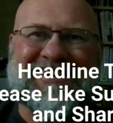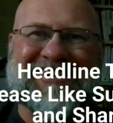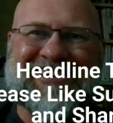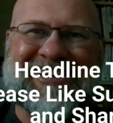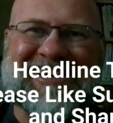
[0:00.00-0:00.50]

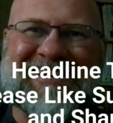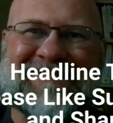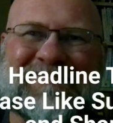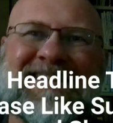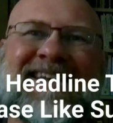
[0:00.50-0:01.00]
All right.
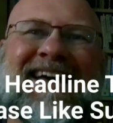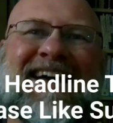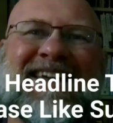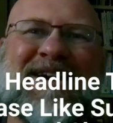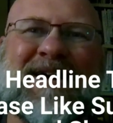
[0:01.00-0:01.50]

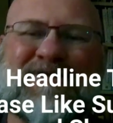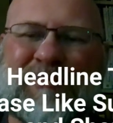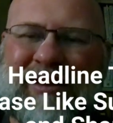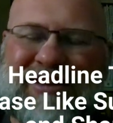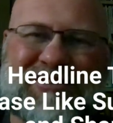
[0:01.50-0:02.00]
Hey, y'all have a blessed